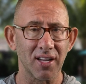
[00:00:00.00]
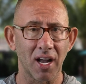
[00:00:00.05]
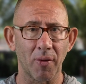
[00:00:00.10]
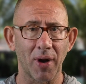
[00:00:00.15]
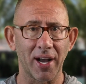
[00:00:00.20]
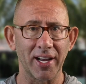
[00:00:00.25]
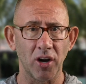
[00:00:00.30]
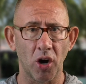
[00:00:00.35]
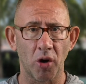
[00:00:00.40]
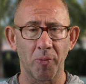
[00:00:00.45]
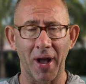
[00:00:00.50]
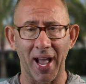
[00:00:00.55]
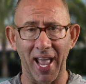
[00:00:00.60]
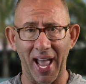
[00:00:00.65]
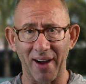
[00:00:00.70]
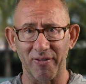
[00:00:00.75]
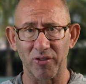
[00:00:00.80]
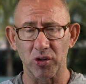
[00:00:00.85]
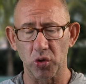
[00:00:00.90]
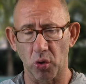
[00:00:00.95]
Now, I know my
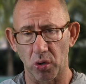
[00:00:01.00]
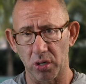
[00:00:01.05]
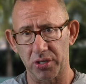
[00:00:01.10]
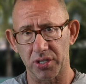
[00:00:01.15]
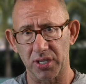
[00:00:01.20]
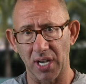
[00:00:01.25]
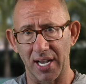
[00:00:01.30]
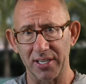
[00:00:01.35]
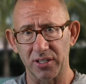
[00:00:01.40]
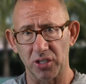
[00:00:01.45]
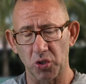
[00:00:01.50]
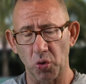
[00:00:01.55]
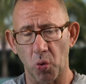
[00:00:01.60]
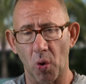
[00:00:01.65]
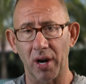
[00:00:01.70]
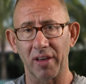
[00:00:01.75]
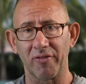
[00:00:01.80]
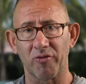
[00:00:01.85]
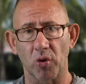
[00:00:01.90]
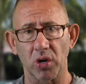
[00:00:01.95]
average order size is
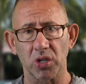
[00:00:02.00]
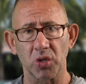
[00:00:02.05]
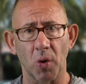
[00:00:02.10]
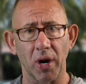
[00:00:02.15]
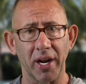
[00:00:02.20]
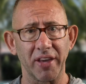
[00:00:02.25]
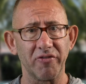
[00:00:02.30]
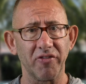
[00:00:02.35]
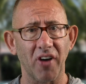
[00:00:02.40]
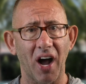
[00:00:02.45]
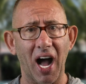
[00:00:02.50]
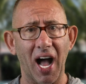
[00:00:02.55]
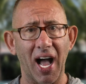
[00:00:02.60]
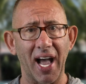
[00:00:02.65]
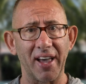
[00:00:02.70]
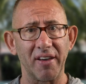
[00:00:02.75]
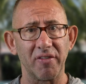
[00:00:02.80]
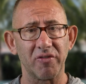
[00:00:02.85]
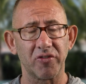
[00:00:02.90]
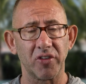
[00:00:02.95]

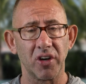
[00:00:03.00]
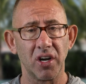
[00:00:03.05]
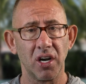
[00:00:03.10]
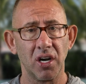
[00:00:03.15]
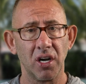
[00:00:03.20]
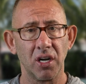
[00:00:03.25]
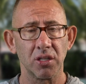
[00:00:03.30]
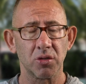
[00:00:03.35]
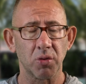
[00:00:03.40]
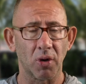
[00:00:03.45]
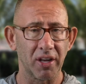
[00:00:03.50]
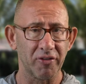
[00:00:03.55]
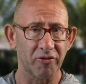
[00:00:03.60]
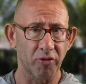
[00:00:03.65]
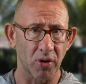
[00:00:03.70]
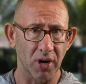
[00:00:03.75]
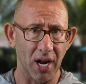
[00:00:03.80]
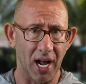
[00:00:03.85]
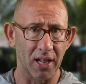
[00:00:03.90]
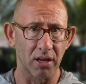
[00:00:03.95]

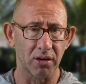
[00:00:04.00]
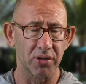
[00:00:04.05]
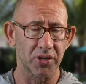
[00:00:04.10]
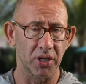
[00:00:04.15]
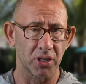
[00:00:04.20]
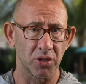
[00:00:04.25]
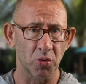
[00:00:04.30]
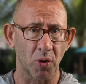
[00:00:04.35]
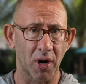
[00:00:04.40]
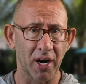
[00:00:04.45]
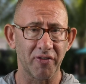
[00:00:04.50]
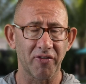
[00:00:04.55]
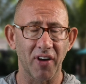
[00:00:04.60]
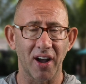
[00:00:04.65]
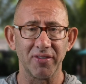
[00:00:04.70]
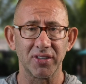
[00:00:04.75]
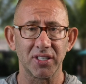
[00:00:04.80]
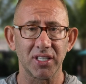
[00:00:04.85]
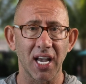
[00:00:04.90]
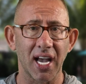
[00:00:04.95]

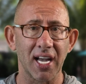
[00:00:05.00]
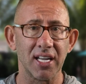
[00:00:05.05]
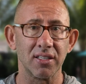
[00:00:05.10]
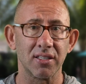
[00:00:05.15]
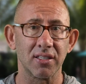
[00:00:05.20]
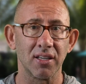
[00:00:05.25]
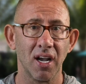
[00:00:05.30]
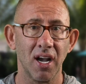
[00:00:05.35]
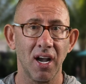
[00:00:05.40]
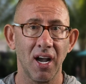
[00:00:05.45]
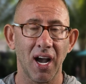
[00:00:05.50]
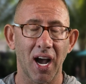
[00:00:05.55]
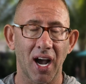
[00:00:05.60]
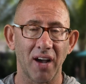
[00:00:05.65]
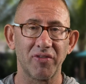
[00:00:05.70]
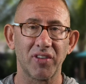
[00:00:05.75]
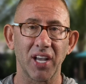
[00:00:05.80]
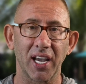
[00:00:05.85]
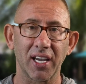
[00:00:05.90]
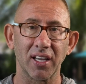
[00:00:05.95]
$24.25.
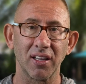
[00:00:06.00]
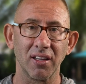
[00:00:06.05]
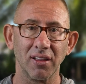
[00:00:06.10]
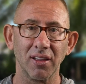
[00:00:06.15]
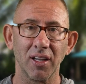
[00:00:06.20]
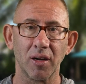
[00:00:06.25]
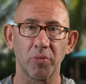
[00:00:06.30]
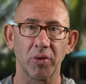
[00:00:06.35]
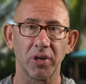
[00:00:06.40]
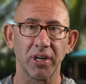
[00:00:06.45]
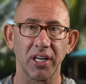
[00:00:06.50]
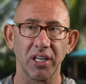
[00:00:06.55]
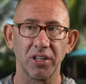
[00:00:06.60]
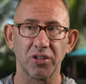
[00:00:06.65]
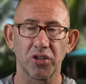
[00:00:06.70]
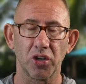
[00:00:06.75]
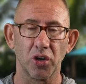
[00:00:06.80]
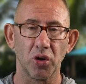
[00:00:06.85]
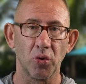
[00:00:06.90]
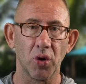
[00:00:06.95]
I've taken the liberty
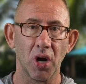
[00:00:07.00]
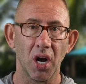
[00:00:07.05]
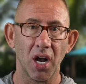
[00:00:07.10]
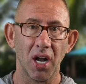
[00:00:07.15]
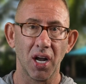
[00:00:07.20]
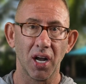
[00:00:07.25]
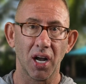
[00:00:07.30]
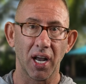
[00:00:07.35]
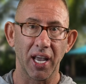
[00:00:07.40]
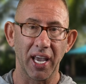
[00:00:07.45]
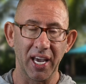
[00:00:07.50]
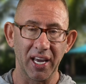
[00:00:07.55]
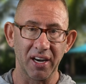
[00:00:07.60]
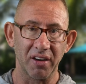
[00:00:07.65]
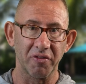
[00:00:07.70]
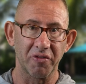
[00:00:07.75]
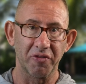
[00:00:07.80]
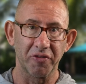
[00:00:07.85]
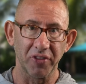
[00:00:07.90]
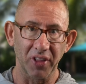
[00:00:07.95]
to
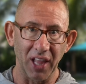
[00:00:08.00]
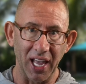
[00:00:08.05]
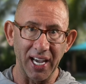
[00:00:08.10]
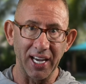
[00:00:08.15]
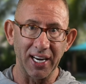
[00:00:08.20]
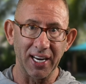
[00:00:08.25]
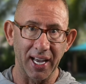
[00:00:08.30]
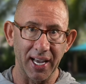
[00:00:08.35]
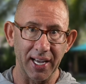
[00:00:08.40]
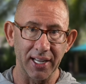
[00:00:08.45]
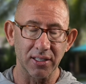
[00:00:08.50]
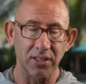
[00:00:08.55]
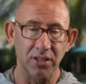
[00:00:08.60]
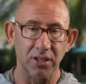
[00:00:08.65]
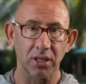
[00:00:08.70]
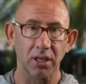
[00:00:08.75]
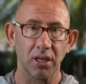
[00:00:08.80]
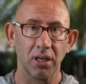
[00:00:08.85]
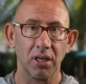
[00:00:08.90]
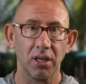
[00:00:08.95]
inflate
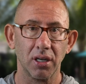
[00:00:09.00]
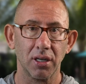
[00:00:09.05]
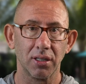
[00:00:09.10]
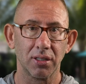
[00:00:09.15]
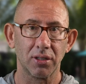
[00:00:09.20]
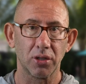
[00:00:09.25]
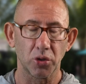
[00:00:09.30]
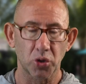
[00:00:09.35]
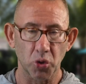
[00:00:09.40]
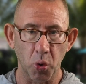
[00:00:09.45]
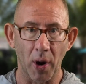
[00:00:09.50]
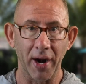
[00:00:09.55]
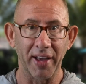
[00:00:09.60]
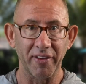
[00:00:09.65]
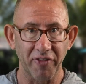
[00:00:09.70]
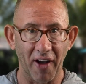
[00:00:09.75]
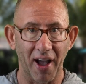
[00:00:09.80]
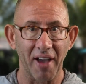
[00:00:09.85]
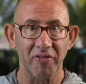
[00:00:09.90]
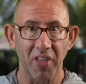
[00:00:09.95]
it to
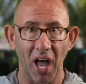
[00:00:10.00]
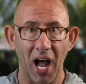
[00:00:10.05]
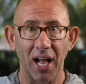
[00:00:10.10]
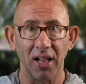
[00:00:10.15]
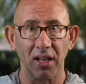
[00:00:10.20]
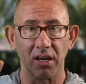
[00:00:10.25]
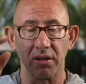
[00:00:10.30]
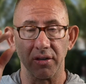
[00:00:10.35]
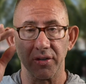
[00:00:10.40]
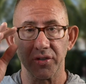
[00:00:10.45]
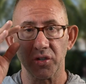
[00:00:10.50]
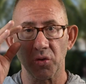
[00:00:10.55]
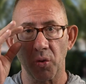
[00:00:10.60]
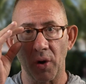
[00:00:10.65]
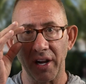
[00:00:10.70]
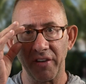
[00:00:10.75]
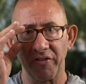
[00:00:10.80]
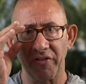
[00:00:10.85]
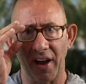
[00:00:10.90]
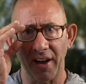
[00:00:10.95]
$25.
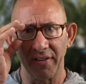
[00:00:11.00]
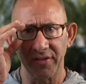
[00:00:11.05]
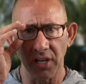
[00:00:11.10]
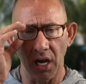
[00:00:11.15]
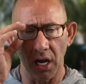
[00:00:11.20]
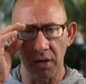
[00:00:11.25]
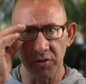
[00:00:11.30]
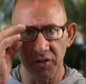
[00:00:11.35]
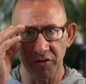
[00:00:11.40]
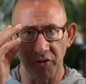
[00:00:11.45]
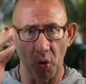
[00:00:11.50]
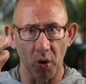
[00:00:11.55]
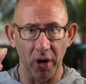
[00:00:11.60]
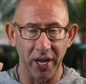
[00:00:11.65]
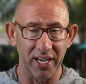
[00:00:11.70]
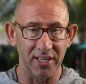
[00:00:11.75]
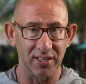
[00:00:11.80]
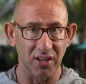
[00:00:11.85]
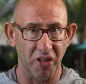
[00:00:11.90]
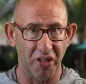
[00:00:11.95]
25 times
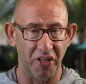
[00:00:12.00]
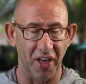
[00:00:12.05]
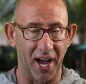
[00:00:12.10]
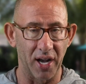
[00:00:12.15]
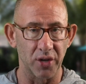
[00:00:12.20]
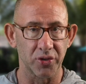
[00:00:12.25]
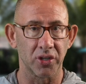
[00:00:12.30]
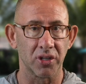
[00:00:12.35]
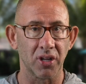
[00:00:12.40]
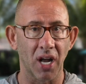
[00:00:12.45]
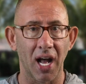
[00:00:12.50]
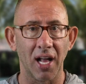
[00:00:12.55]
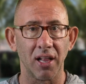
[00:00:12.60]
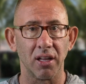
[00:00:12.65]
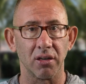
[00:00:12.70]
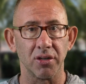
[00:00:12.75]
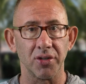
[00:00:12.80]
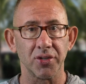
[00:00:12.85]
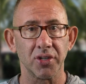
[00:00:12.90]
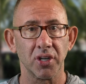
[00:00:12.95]
40 is
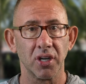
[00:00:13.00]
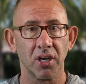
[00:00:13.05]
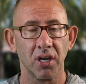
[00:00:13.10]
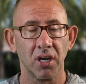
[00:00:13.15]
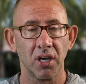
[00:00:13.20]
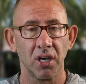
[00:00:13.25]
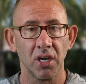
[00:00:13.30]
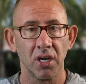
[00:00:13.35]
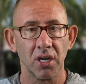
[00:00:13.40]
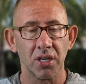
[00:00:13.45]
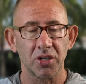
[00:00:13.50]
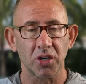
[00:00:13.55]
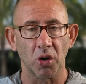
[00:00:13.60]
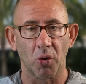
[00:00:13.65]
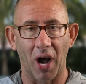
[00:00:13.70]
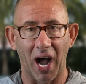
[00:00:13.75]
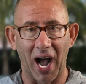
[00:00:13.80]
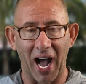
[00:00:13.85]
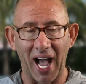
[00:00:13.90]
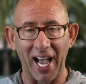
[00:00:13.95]
$1,000.
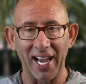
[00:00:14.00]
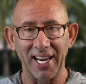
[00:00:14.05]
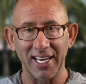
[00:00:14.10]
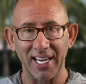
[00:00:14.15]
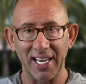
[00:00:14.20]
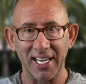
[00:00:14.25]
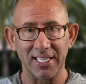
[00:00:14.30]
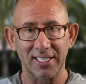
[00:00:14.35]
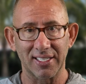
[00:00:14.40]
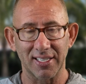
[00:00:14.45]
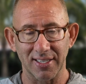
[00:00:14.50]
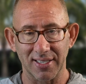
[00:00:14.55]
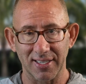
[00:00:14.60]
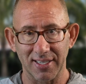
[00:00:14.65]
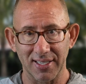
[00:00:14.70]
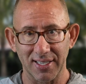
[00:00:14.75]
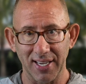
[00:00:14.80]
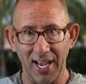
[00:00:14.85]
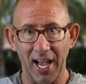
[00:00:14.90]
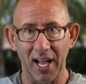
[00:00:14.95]
So I need to
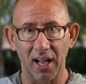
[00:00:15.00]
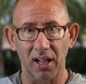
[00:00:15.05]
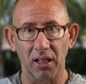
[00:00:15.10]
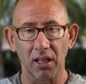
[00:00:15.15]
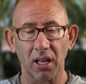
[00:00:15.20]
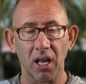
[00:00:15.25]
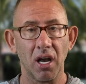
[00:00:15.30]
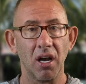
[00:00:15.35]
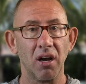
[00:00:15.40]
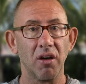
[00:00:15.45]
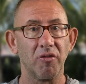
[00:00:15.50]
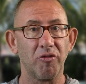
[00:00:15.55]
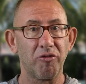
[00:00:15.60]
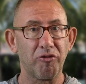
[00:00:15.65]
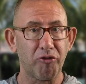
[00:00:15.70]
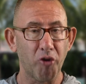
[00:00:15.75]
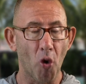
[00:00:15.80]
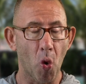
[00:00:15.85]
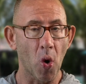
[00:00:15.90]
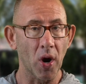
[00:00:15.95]
sell
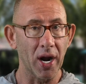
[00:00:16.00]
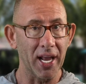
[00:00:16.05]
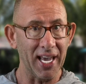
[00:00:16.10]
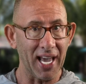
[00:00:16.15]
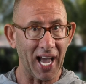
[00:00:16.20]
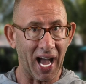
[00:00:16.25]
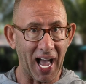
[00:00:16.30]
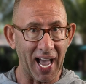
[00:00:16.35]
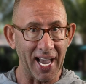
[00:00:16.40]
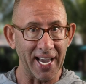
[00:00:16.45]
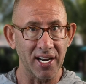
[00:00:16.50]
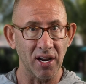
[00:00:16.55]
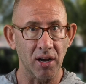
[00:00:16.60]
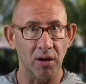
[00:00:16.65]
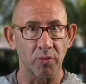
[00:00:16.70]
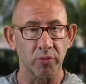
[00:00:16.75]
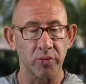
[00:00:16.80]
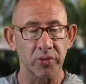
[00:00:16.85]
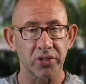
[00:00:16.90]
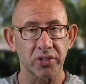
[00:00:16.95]
40
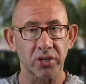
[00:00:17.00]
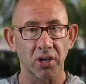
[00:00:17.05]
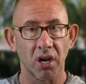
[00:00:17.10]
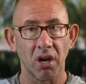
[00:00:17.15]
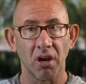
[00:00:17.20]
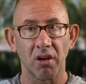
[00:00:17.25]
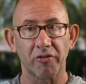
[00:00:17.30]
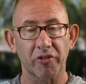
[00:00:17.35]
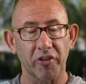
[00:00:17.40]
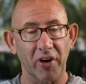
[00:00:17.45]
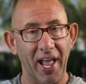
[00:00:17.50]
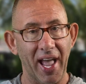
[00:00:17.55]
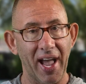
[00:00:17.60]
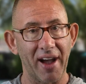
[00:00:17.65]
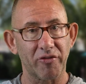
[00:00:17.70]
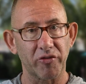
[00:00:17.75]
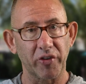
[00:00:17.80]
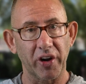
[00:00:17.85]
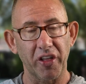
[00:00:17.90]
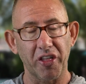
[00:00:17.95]
items for
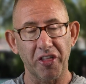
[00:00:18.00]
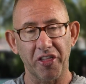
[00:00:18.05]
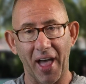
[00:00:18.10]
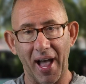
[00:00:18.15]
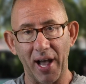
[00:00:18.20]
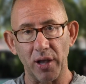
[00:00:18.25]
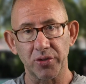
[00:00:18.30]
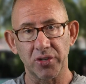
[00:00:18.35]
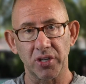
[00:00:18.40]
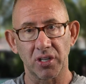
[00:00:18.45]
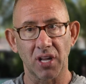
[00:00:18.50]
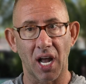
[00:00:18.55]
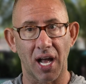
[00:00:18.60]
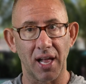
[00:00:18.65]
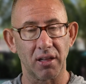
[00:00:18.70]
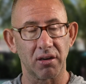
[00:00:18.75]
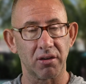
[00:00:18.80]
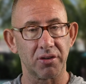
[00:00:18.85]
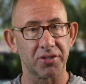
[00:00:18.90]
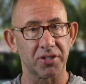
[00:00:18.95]
every
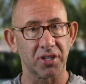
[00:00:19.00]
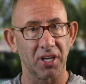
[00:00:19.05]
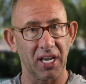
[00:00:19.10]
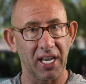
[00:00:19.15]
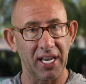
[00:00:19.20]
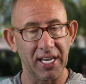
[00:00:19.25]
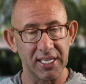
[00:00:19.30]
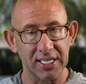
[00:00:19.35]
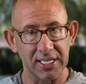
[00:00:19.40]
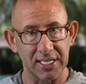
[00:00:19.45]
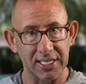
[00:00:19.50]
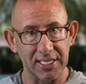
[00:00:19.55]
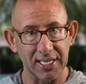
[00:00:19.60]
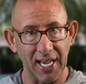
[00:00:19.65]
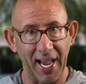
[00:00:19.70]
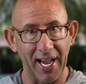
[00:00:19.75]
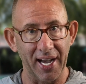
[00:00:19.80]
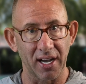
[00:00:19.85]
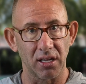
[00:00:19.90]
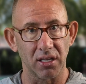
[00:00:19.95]
$1,000 in
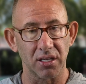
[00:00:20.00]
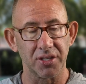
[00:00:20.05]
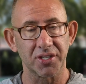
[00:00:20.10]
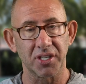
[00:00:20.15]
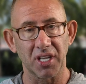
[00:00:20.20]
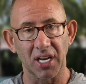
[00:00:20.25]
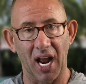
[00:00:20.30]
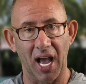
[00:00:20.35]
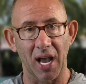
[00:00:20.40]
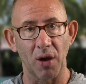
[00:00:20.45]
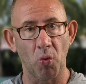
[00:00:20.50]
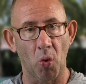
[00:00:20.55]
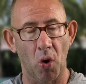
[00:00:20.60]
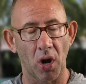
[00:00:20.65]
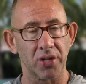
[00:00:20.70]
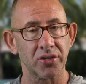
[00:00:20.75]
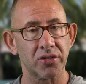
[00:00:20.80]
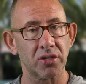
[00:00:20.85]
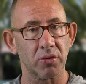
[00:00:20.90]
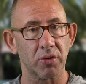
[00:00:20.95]
sales that I
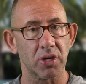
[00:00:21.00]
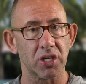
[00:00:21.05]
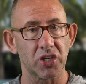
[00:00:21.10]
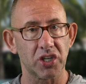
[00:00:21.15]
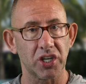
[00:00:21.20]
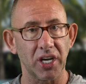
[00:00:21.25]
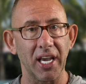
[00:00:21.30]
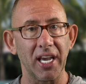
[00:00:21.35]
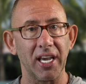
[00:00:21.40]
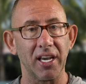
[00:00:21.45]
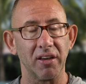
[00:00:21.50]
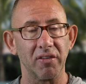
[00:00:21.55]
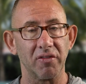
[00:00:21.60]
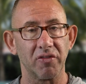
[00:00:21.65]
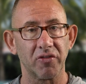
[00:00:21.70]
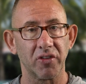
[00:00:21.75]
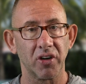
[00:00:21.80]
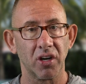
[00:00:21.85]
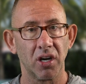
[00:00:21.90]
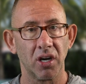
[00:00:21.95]
want to
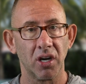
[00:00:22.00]
achieve.